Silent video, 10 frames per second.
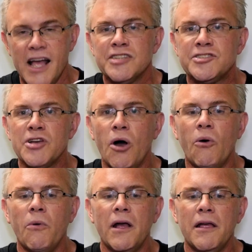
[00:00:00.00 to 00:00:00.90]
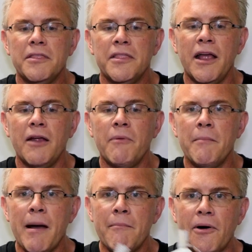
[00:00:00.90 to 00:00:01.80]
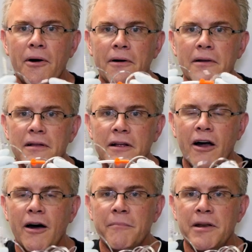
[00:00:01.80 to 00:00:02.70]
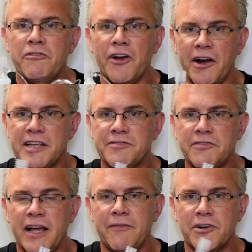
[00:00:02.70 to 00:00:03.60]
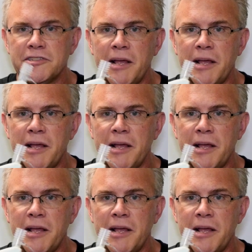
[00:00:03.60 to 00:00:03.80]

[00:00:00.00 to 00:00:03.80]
So they, remember, come in various flavors.